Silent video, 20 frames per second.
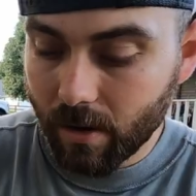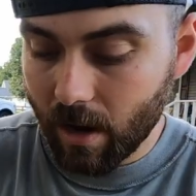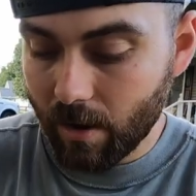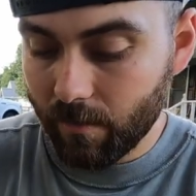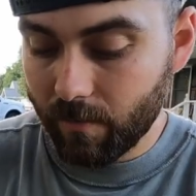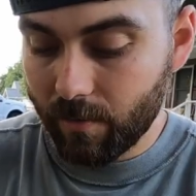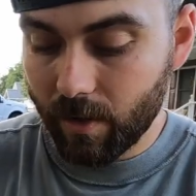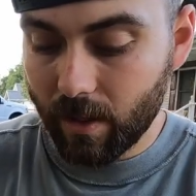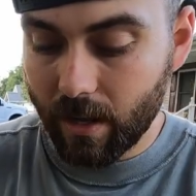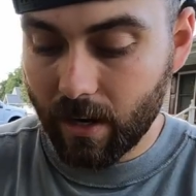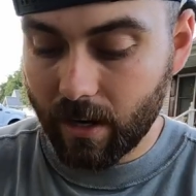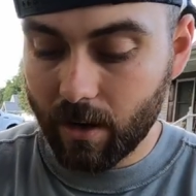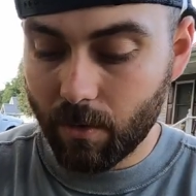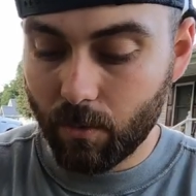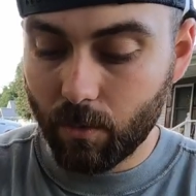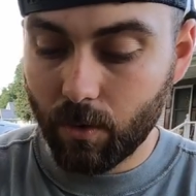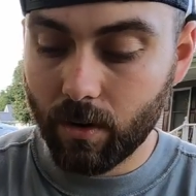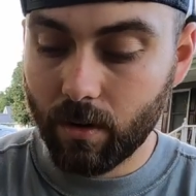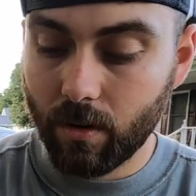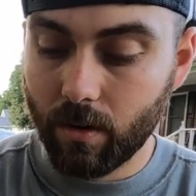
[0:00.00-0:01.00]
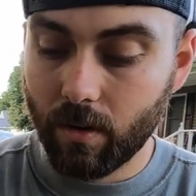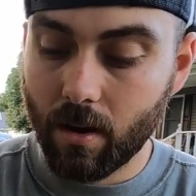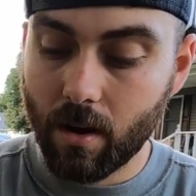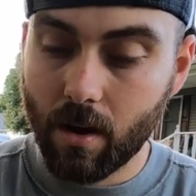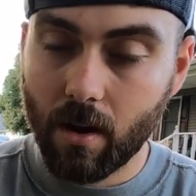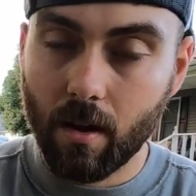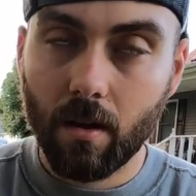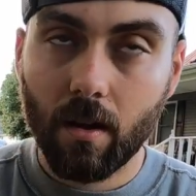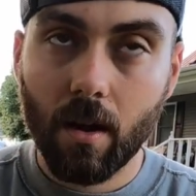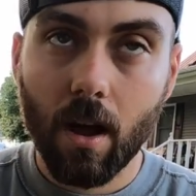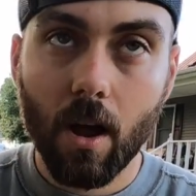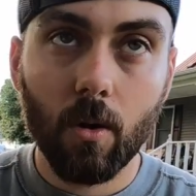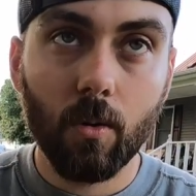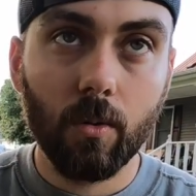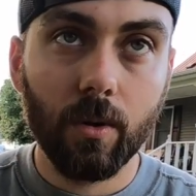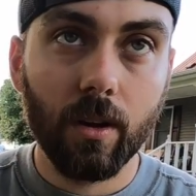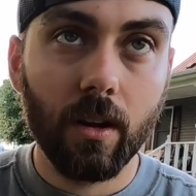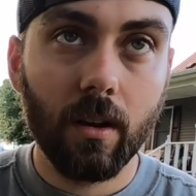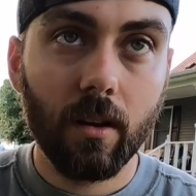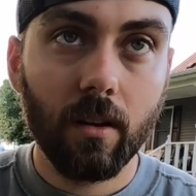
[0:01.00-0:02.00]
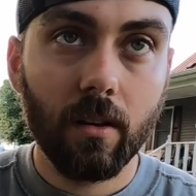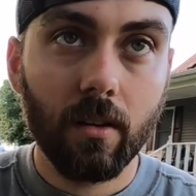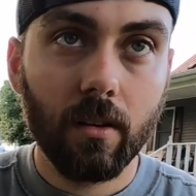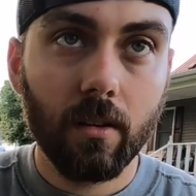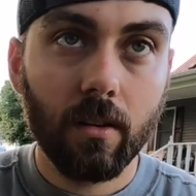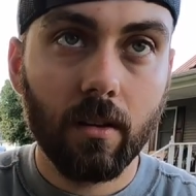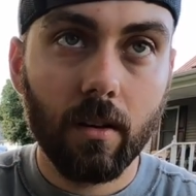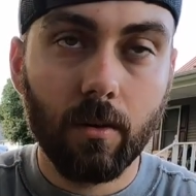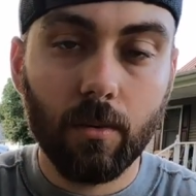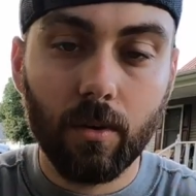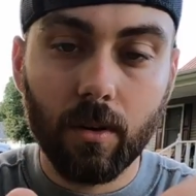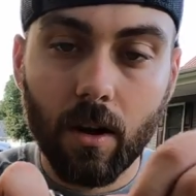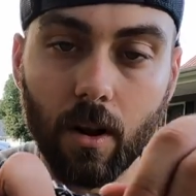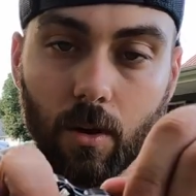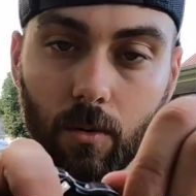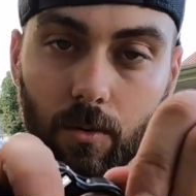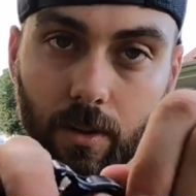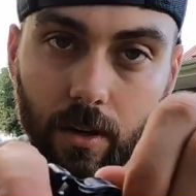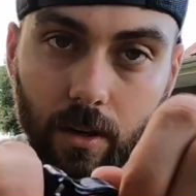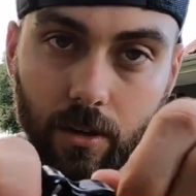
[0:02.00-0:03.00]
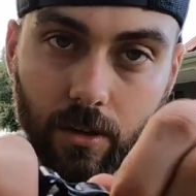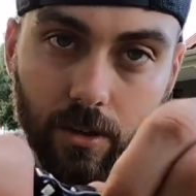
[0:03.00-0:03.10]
I feel like it wouldn't hold it. It wouldn't hold the